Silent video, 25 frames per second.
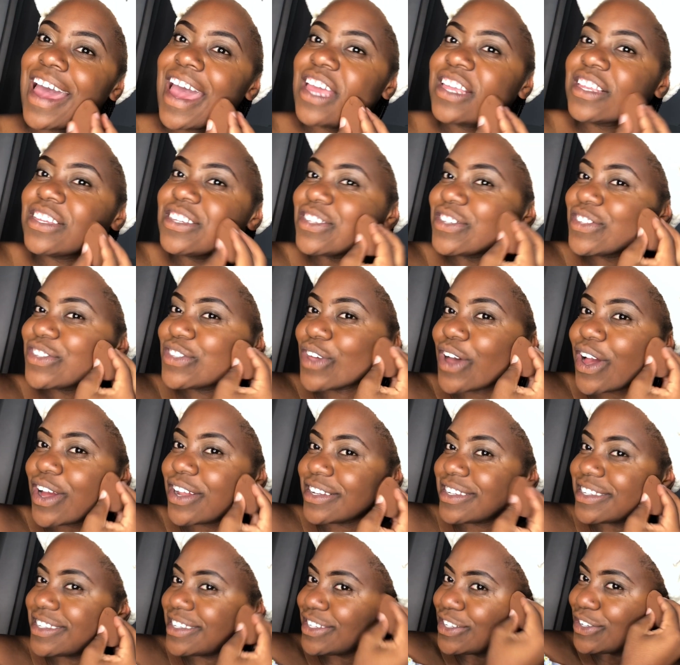I just thought,
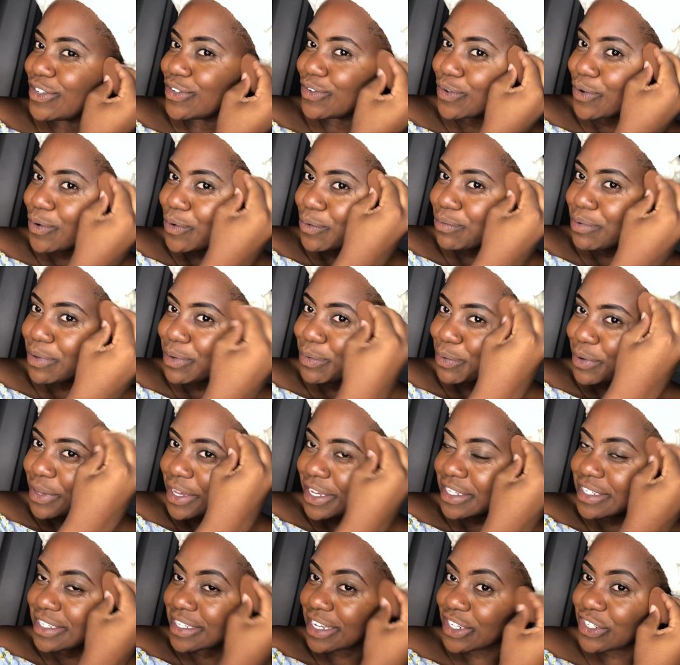you know, people
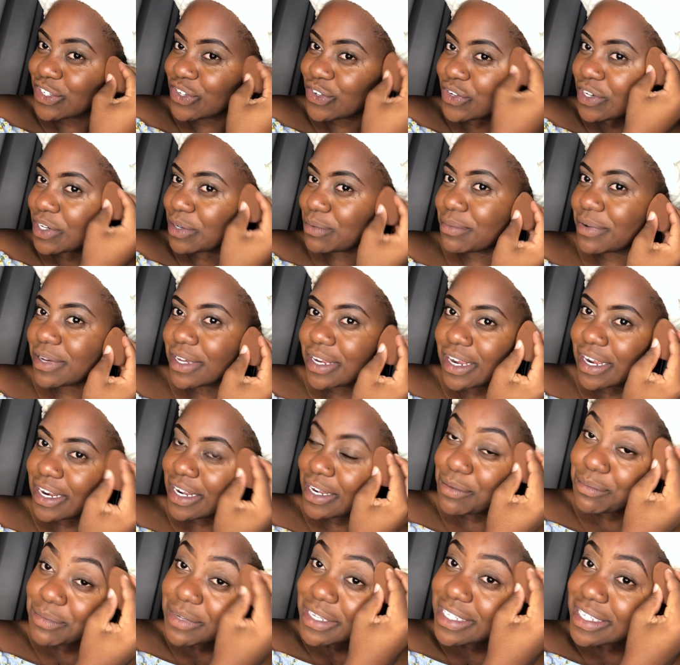exaggerate, but
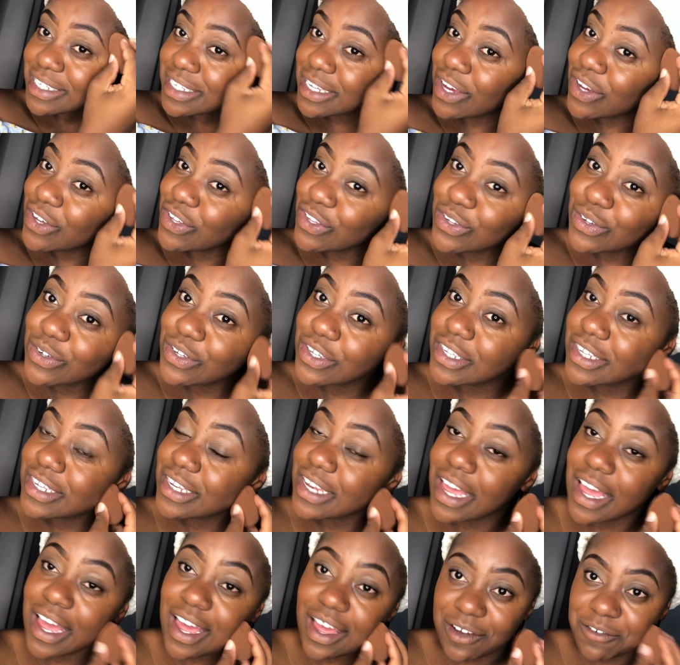let me tell you,
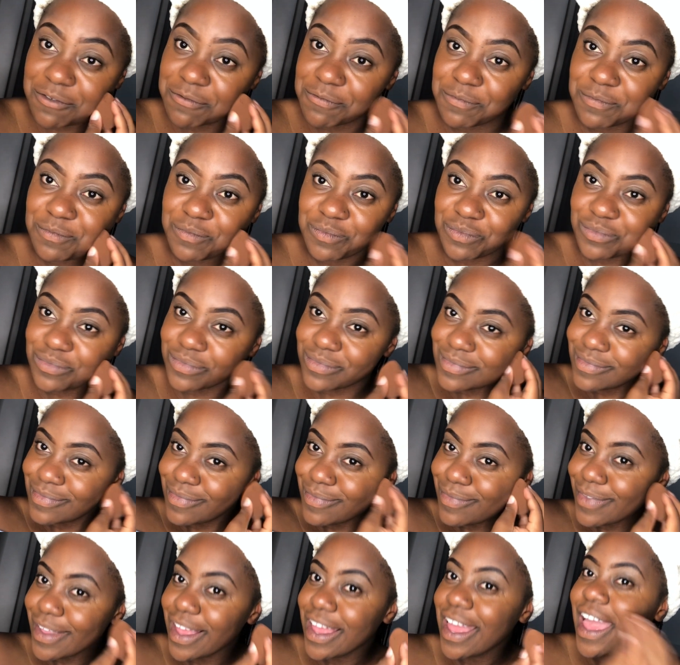nah.
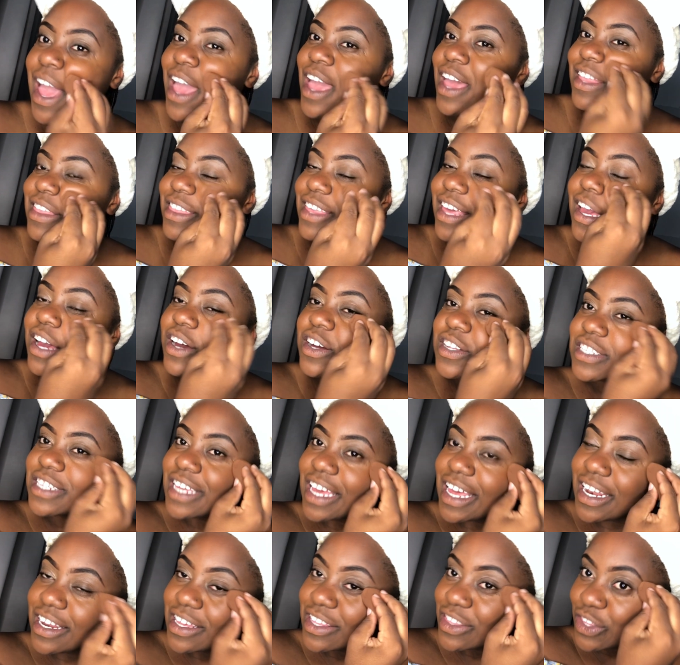They are
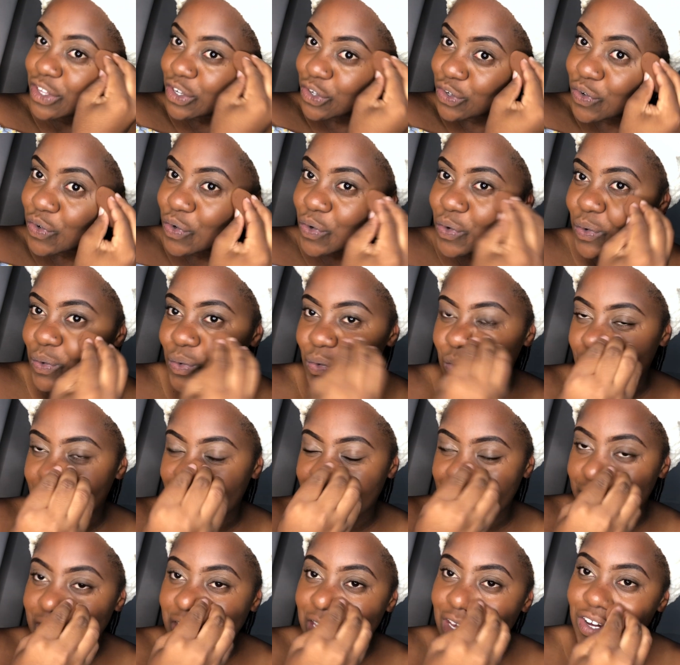telling the truth.
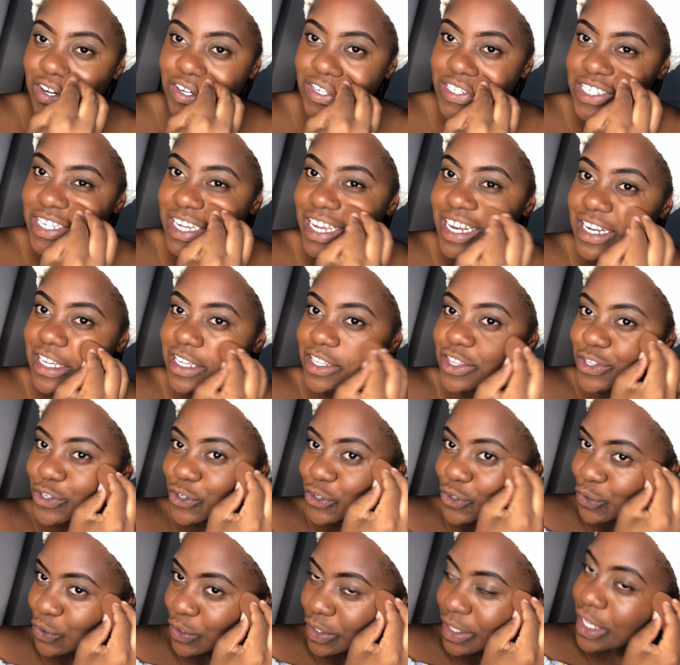They are telling the
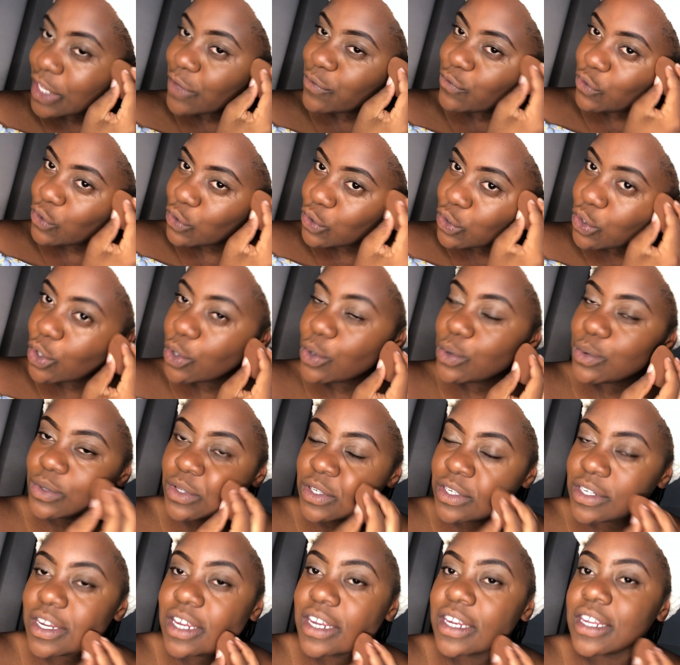truth. If you
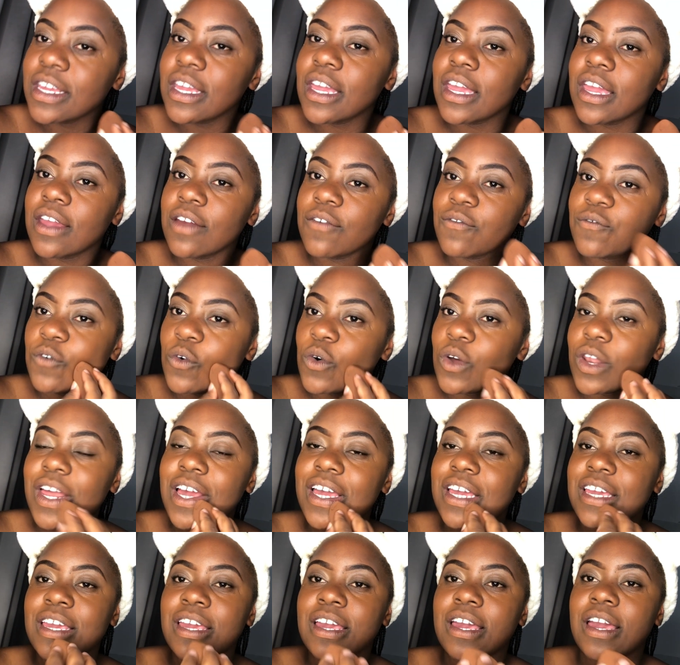don't study for
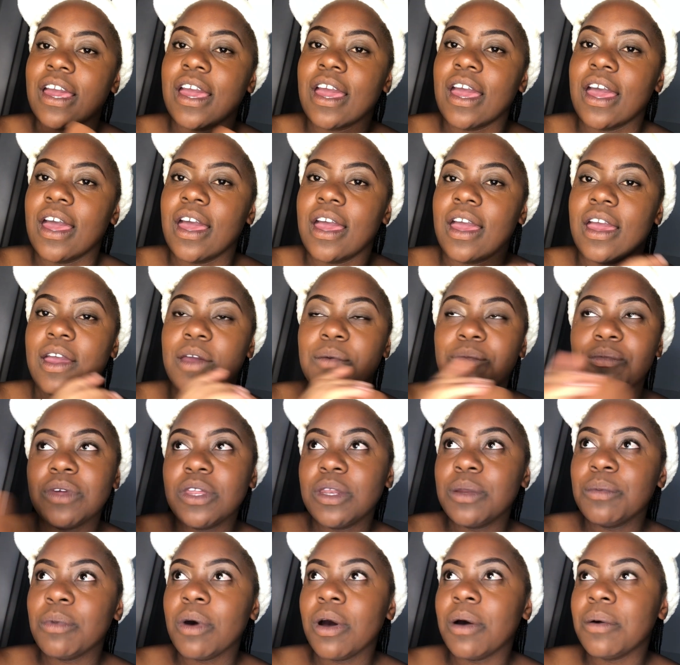like a
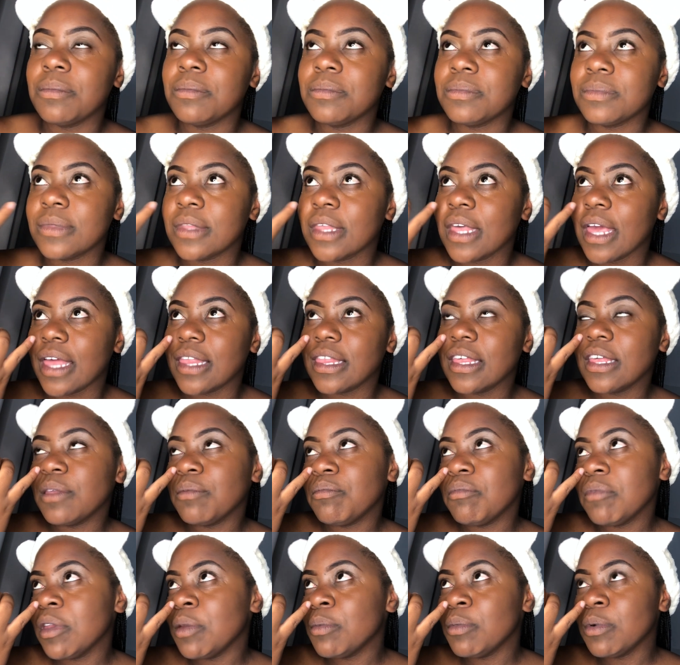minimum, I think a
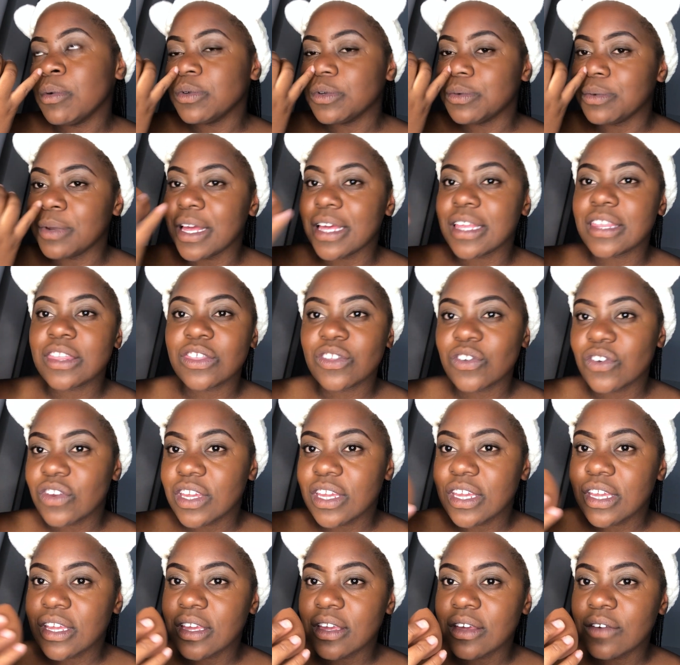minimum is like
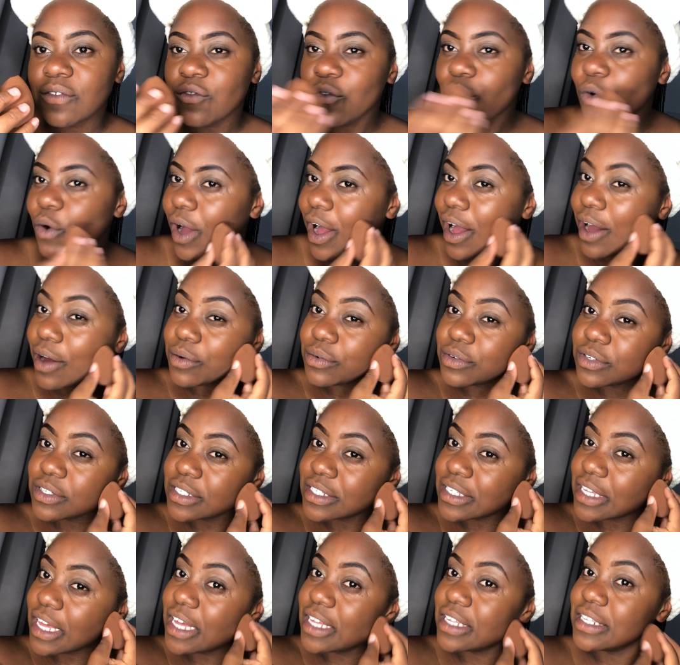3-4
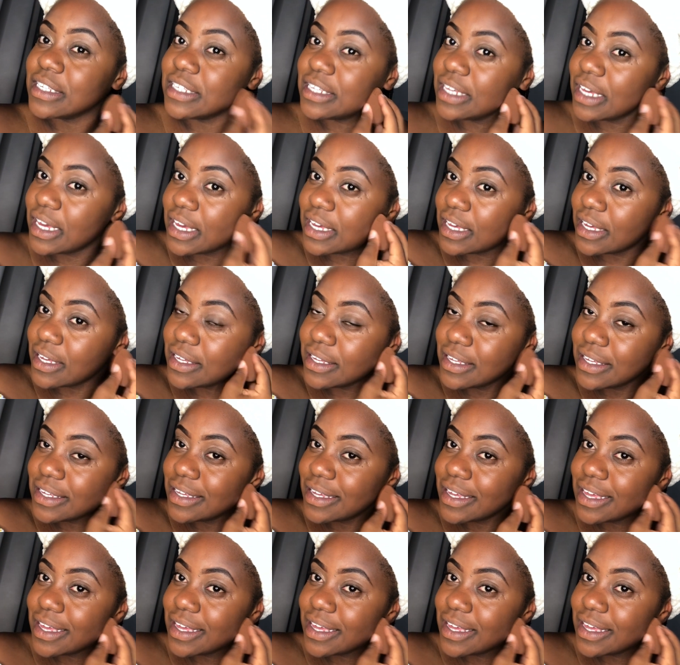hours a day,